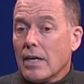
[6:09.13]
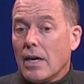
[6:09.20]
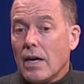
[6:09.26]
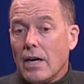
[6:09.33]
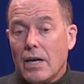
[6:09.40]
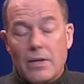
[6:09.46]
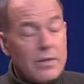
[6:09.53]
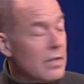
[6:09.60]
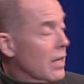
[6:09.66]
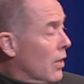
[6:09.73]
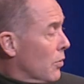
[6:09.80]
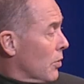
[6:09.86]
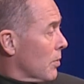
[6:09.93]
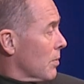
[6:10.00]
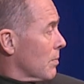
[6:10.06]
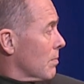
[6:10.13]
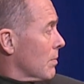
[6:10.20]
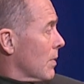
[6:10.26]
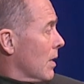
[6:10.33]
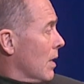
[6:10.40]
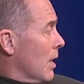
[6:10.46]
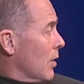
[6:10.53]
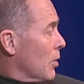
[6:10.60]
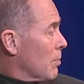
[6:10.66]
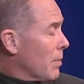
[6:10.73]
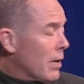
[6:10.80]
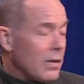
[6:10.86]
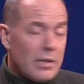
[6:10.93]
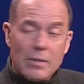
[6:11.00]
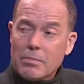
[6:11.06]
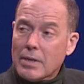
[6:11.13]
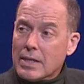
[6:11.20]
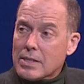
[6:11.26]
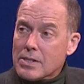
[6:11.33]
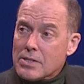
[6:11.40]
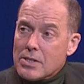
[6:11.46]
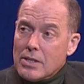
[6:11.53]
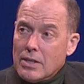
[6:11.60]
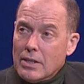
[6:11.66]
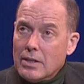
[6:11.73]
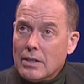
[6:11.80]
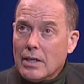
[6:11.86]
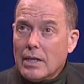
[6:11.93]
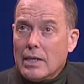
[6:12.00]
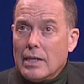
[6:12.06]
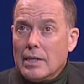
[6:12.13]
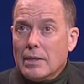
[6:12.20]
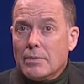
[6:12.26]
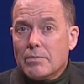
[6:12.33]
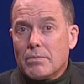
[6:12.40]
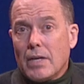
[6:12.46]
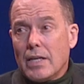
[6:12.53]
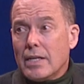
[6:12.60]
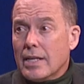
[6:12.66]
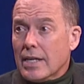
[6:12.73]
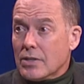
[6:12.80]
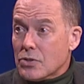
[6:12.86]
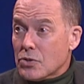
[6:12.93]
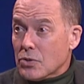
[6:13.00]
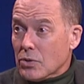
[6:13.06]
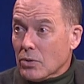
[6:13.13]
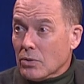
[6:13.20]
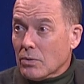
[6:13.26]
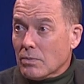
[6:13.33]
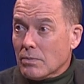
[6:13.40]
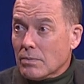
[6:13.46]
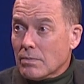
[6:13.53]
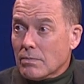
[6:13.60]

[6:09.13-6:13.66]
The other part that makes this a net zero